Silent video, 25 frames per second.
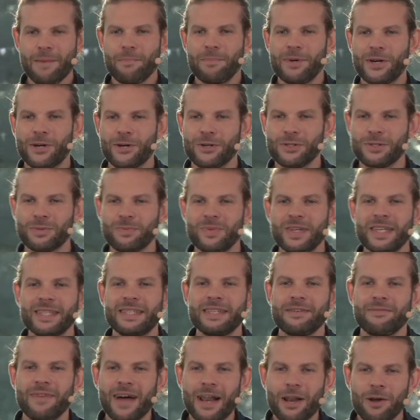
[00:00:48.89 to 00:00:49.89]
because we
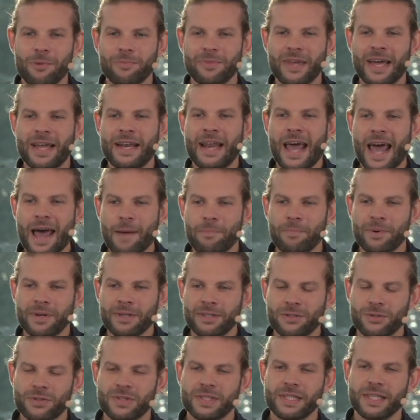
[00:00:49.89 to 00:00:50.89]
developed an app,
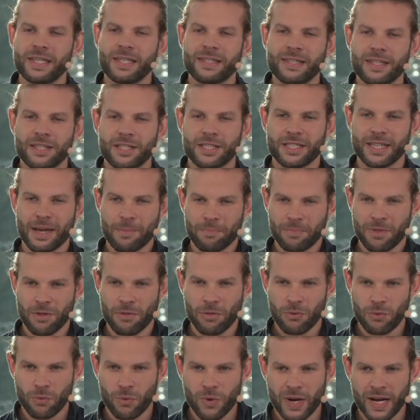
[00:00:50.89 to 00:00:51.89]
and you see it in chapter
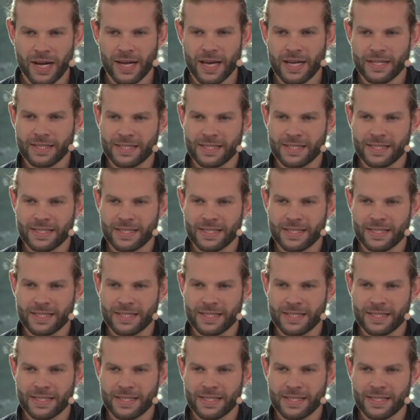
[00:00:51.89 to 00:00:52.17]
3.